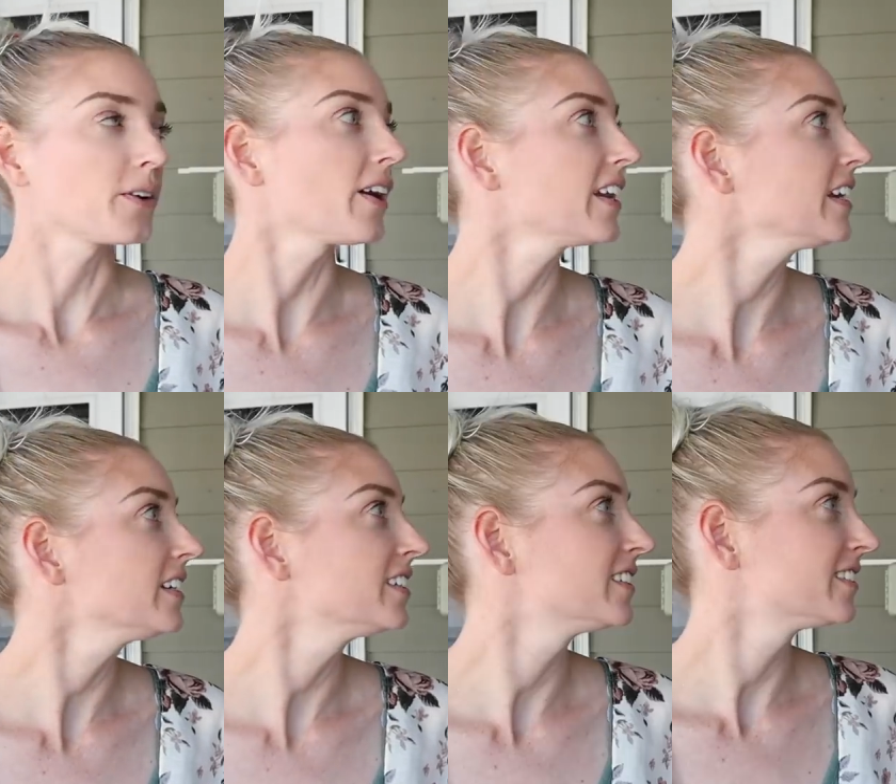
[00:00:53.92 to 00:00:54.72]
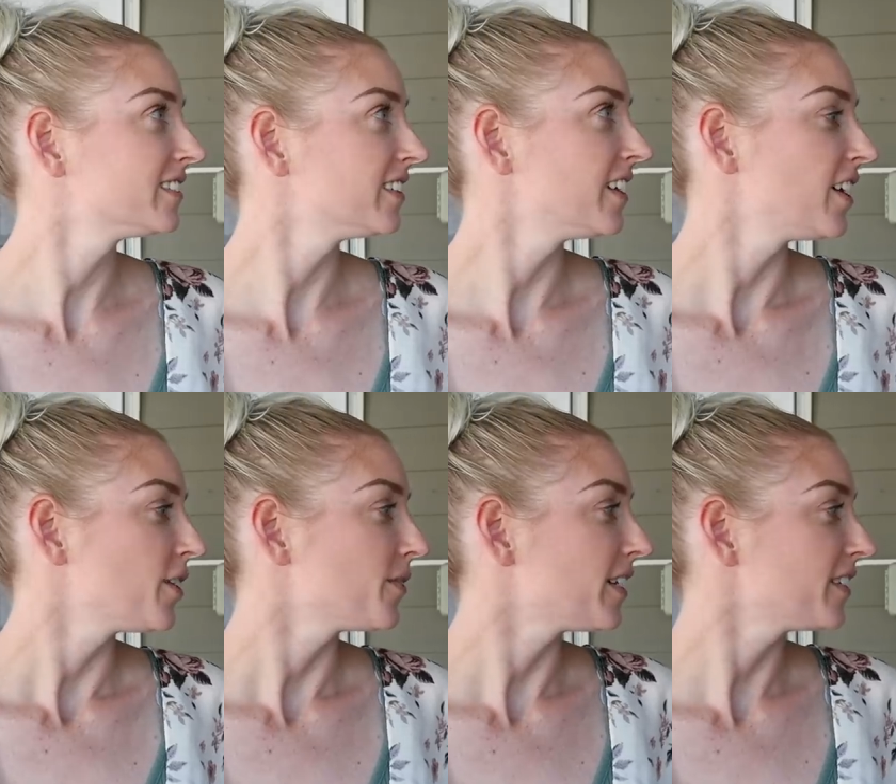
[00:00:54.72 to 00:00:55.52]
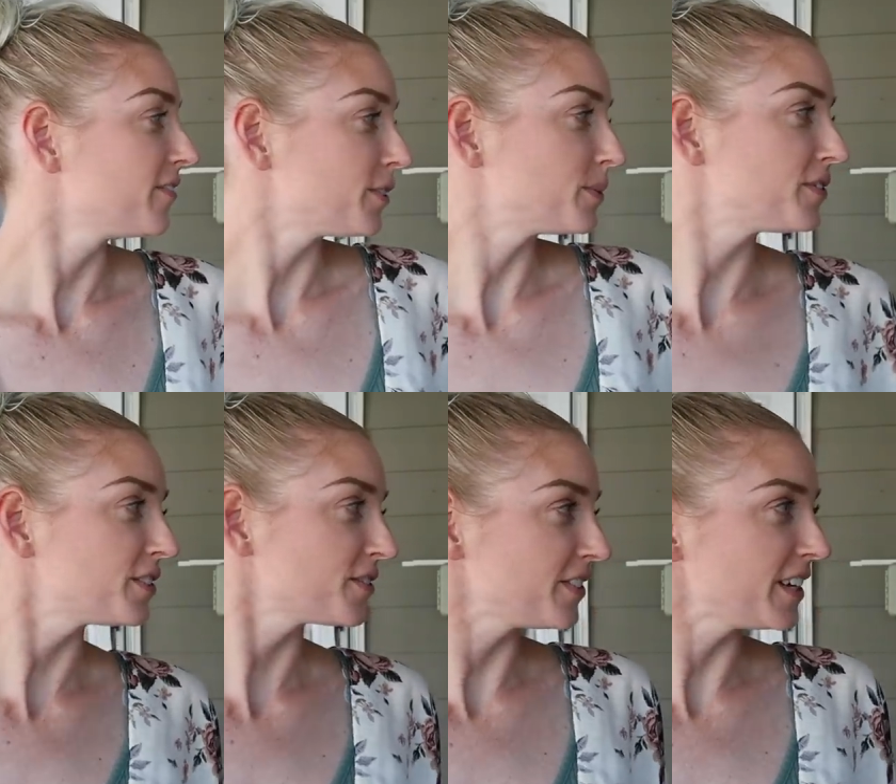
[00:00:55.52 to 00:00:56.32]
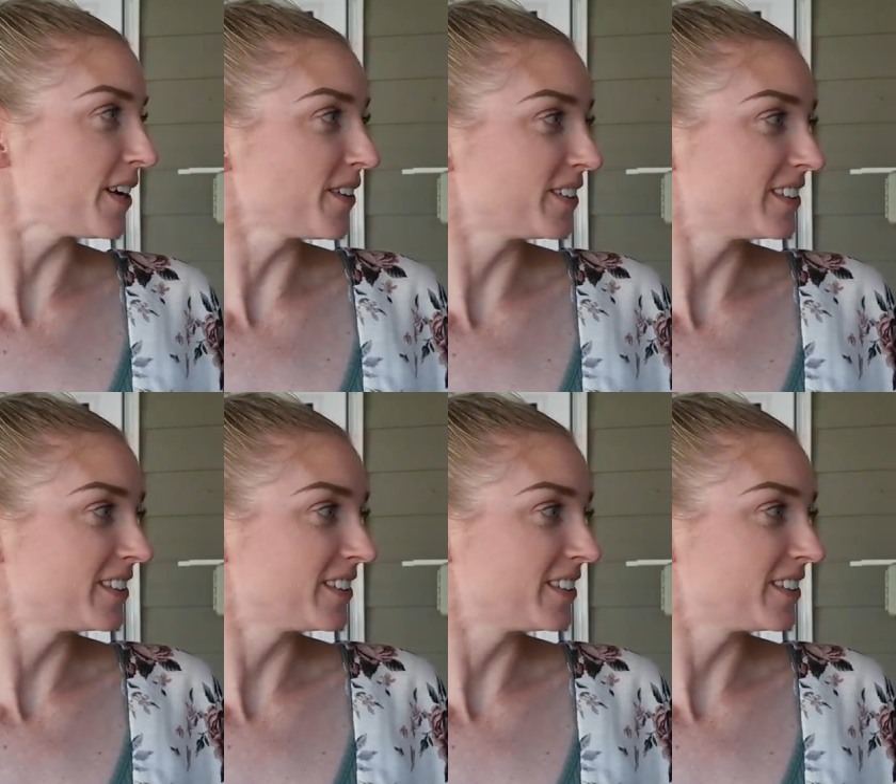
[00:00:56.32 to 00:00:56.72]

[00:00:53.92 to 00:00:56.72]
Are you ready? Ready for my first video?